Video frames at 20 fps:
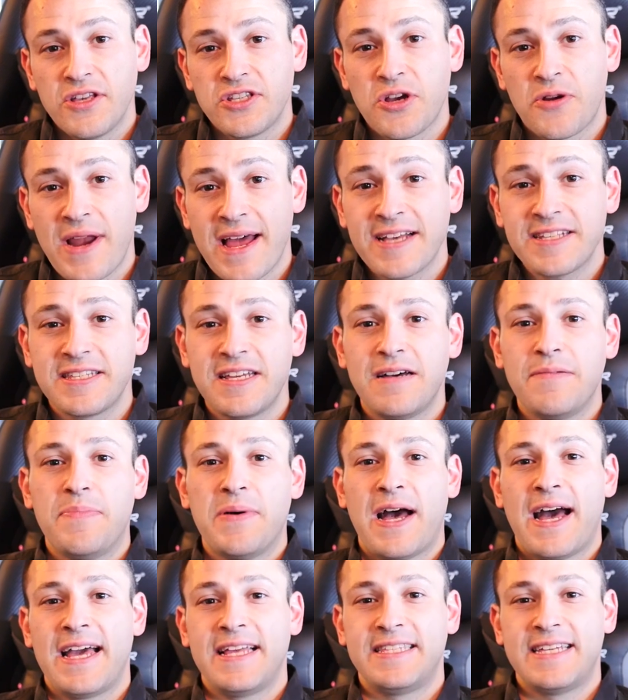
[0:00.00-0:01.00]
So next up,
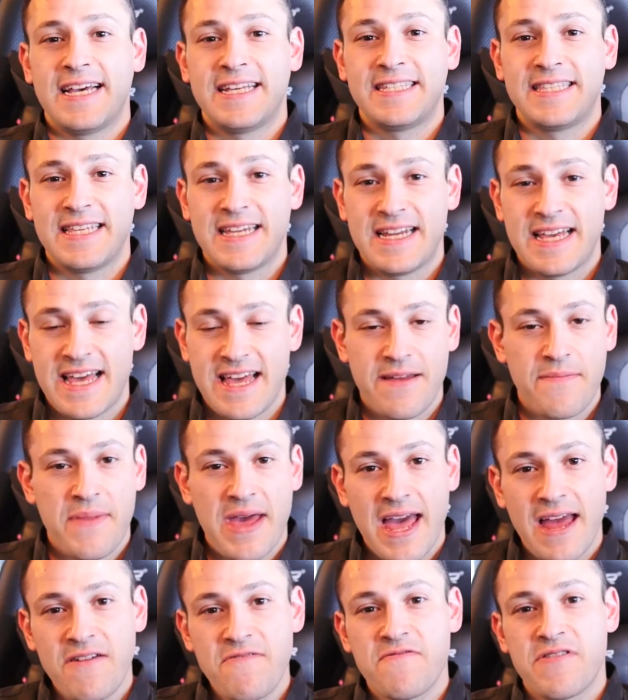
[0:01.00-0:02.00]
I tested
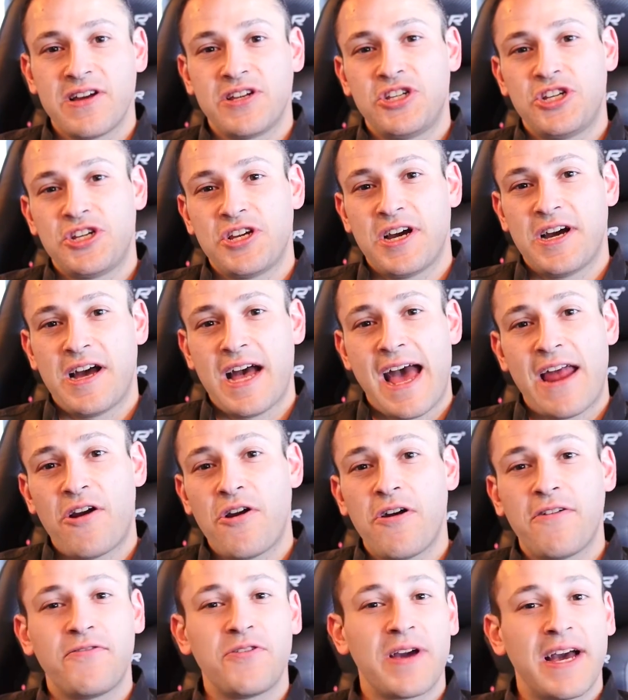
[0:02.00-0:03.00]
Hitman, which I don't
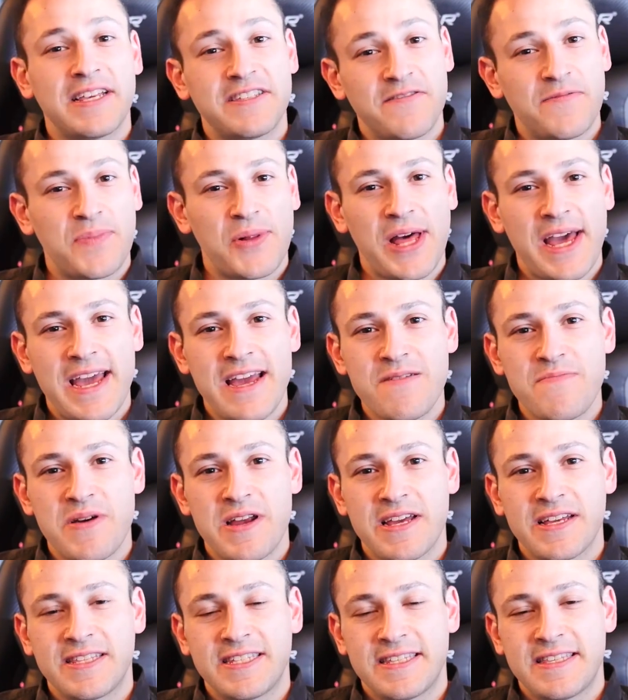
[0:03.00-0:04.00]
know if you guys have played,
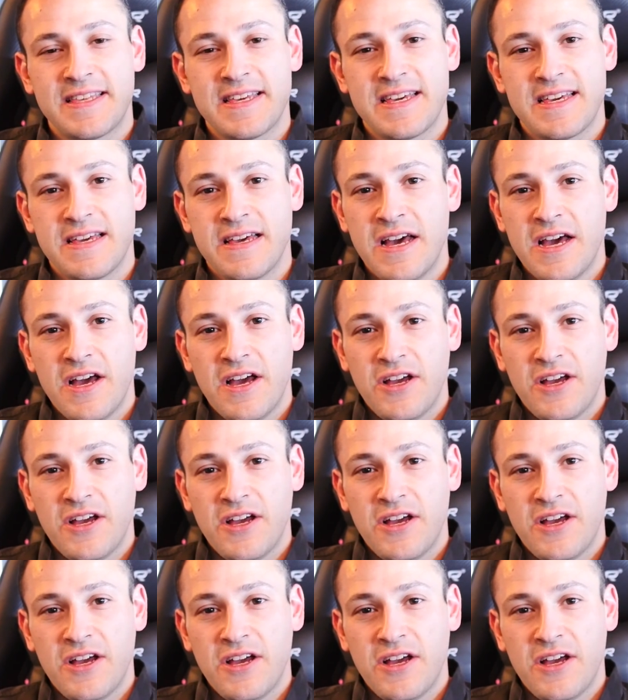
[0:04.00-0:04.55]
but it's the